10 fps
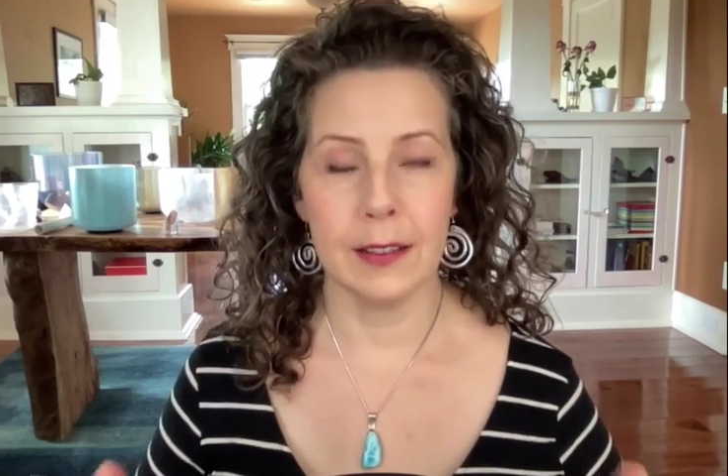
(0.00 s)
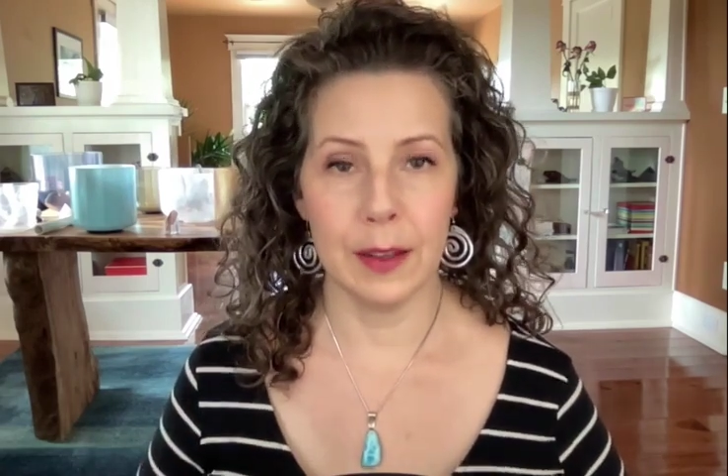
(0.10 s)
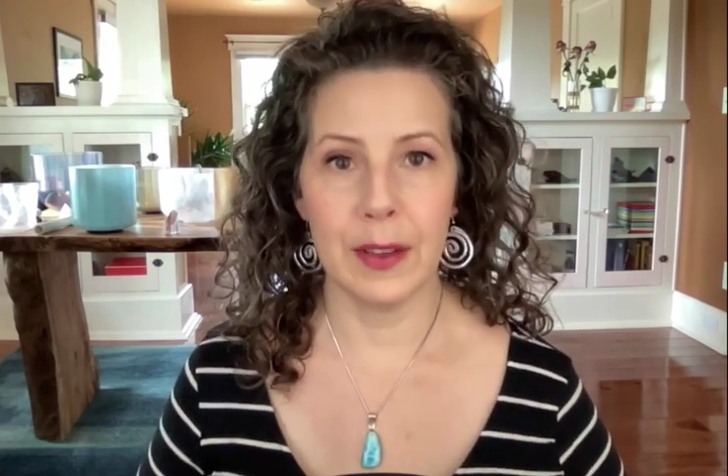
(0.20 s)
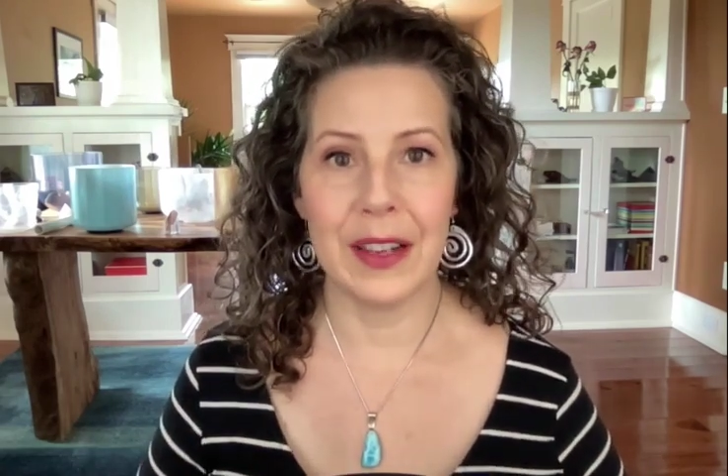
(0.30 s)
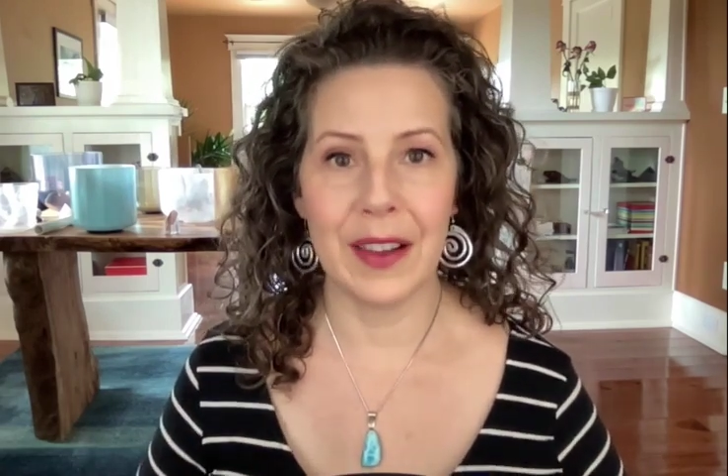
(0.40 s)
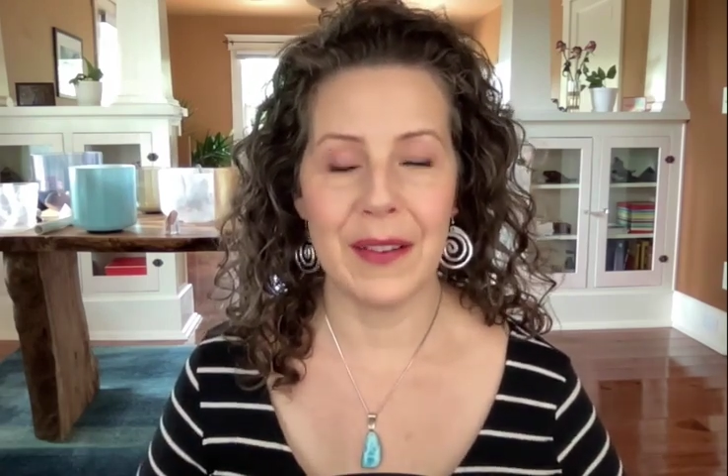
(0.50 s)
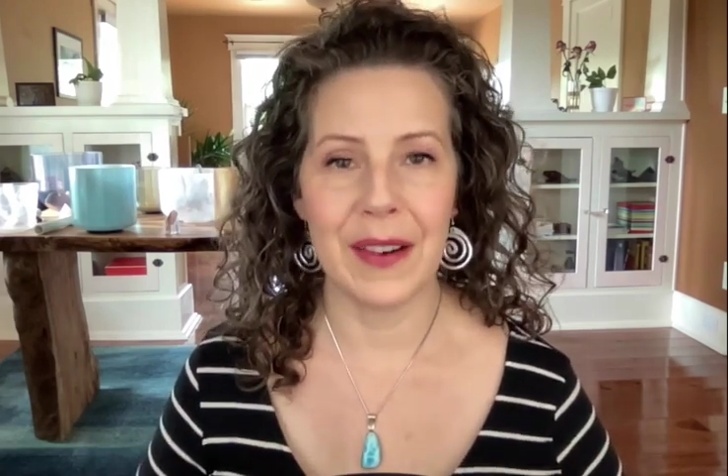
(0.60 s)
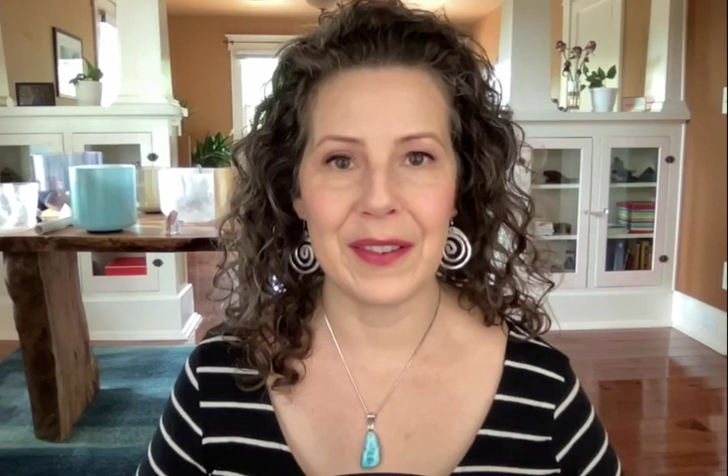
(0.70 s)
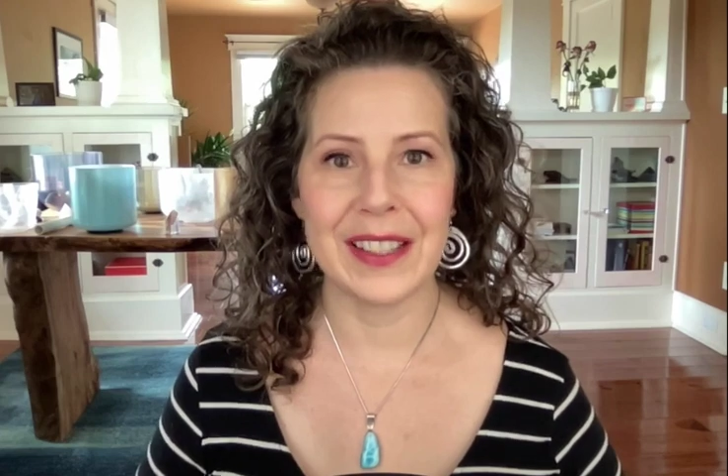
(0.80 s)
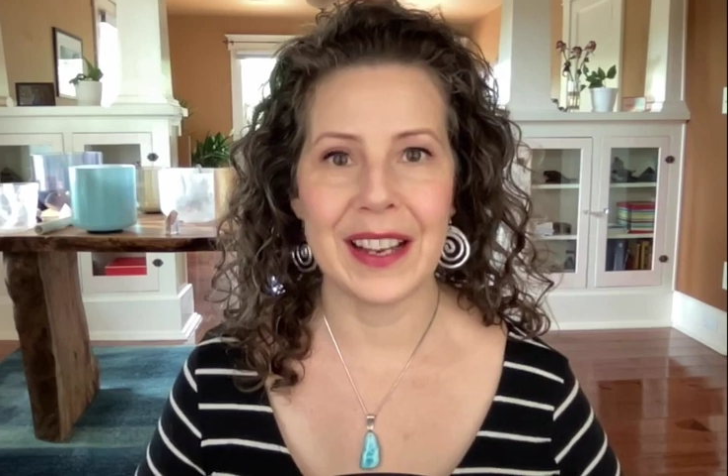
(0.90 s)
living love
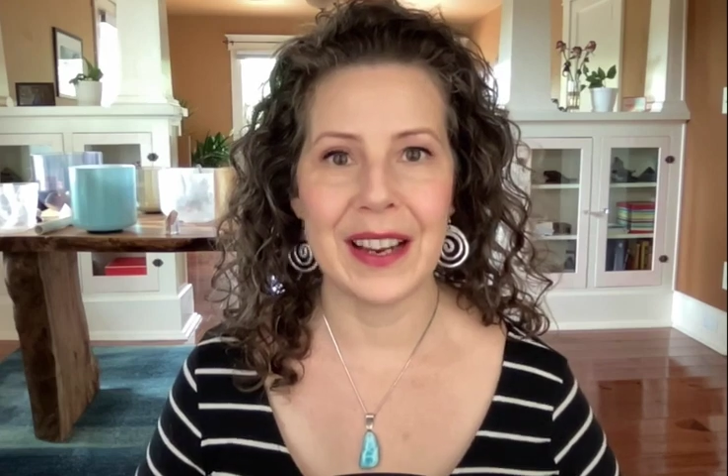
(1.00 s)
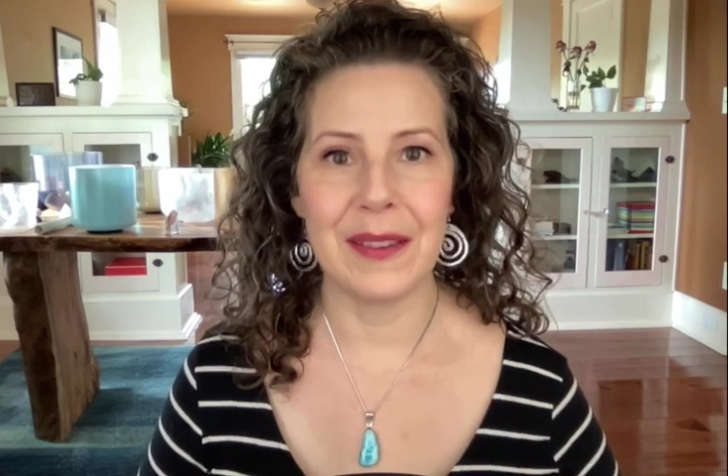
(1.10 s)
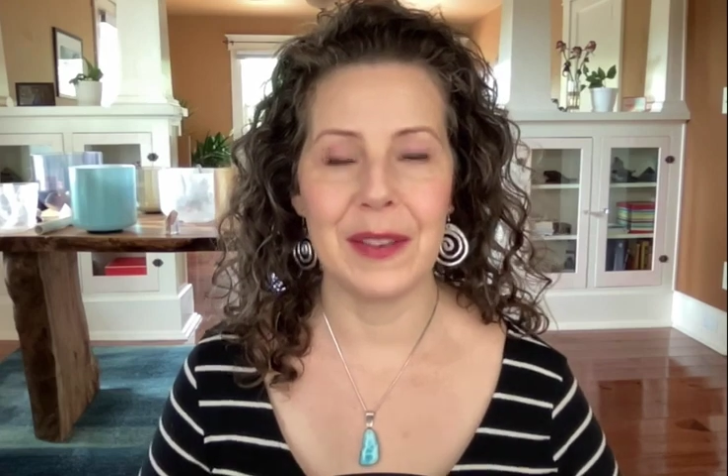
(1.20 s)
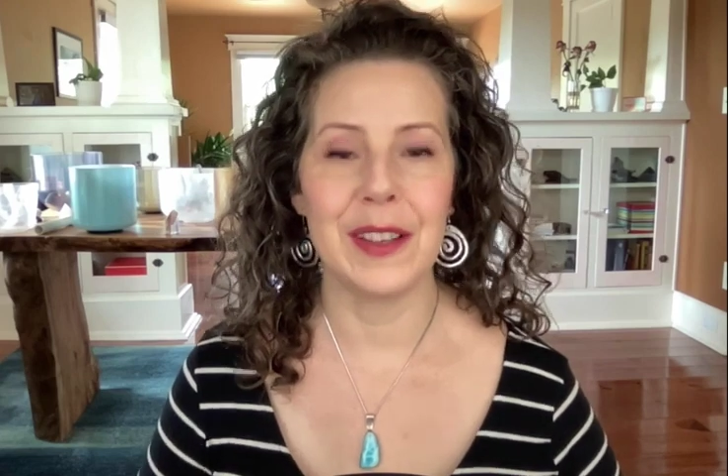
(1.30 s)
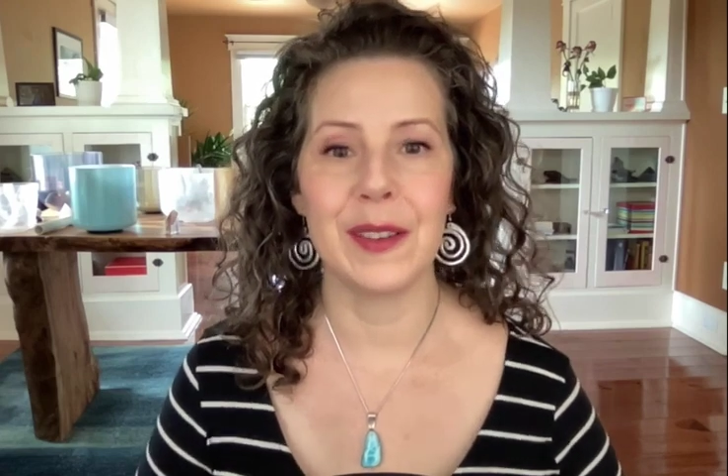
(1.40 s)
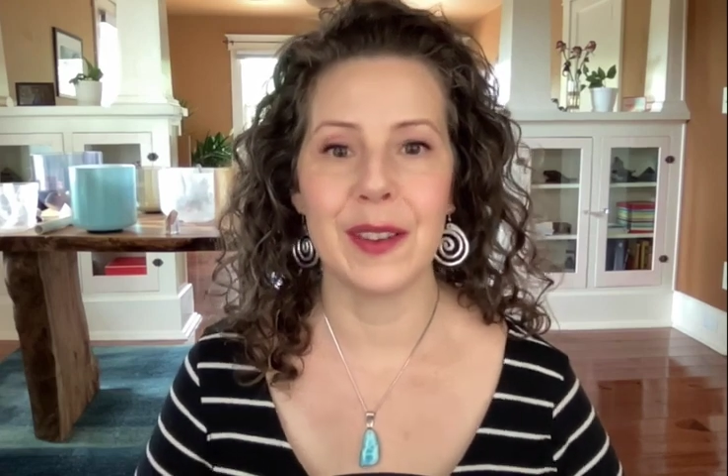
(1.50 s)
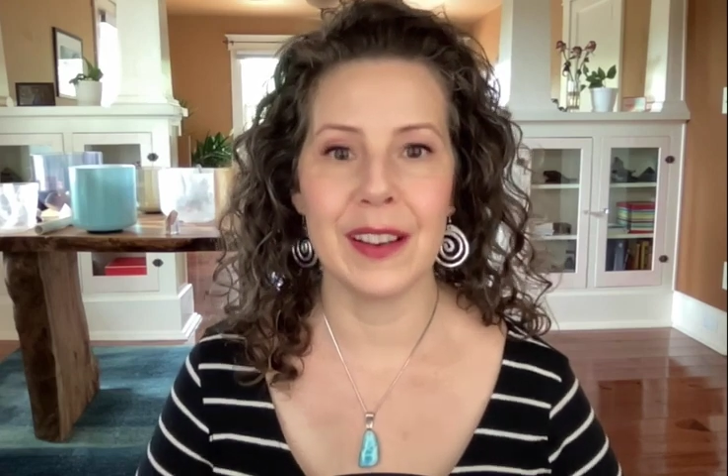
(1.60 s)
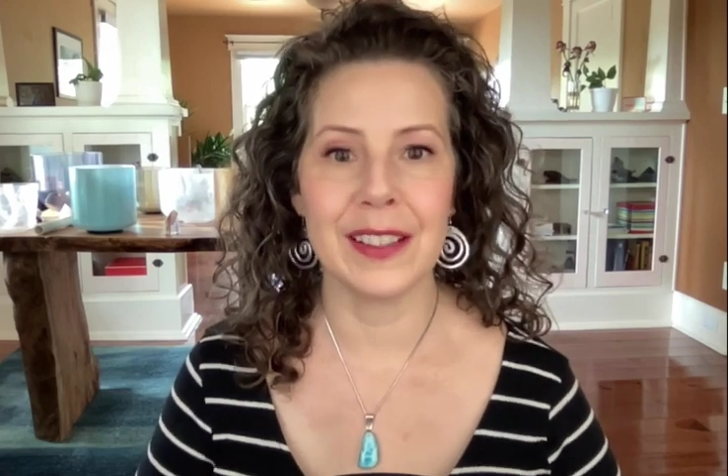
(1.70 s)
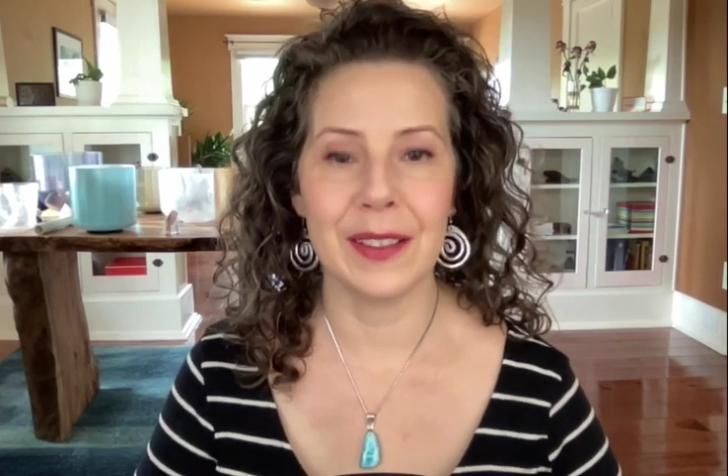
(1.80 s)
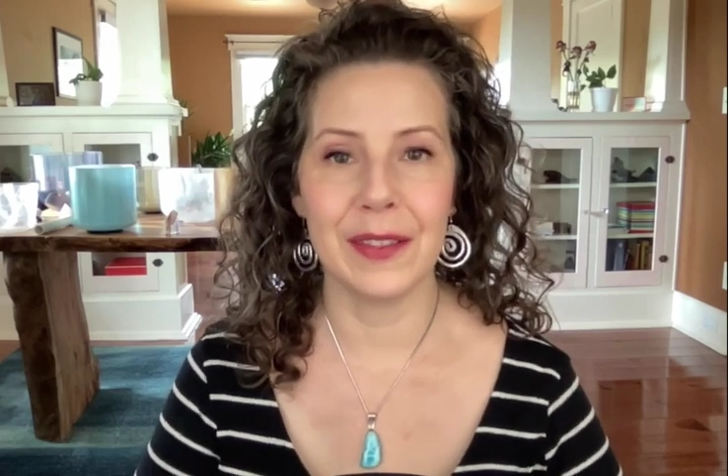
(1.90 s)
every day with your
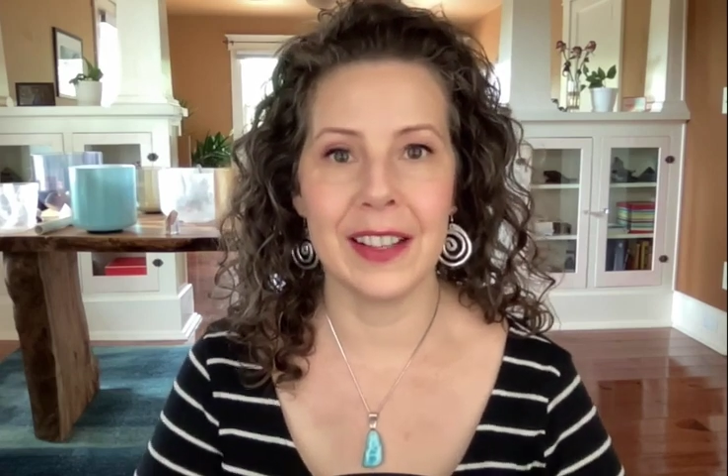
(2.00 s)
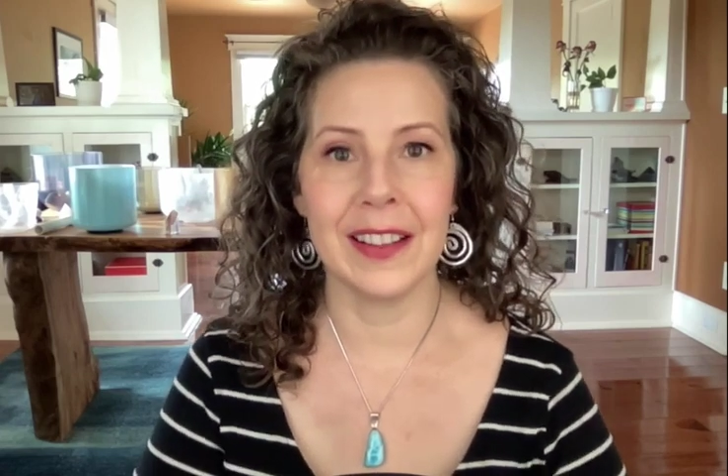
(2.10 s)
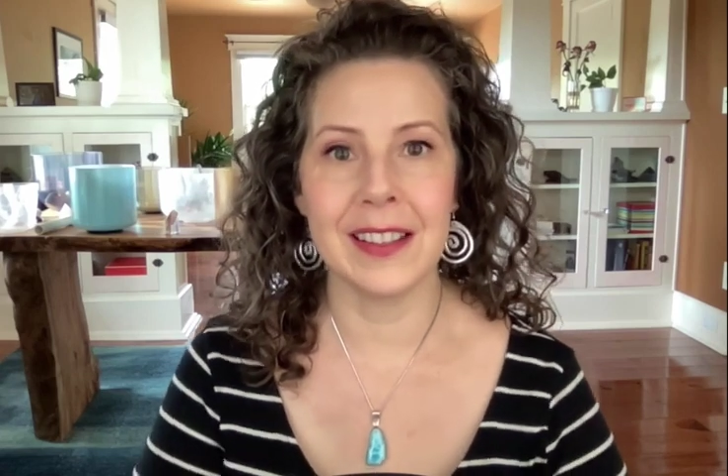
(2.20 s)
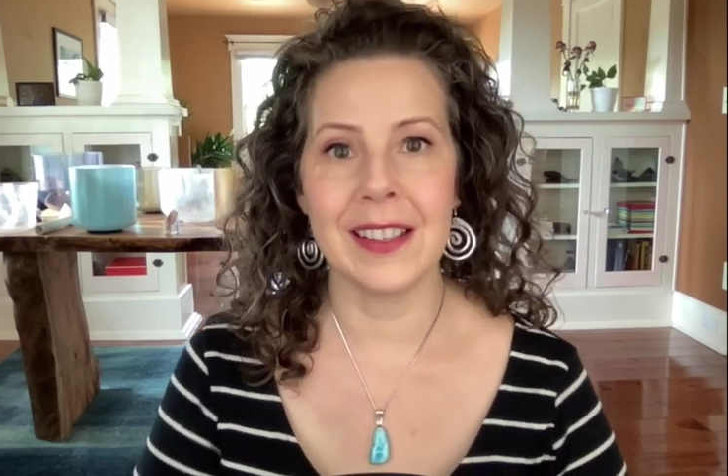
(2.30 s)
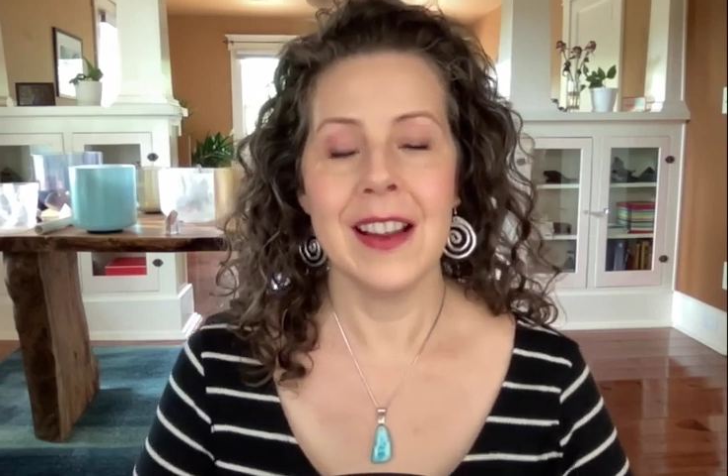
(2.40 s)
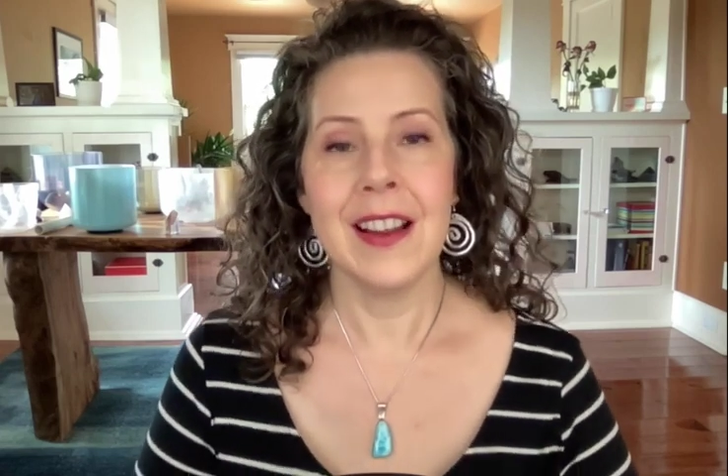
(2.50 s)
thoughts and feelings.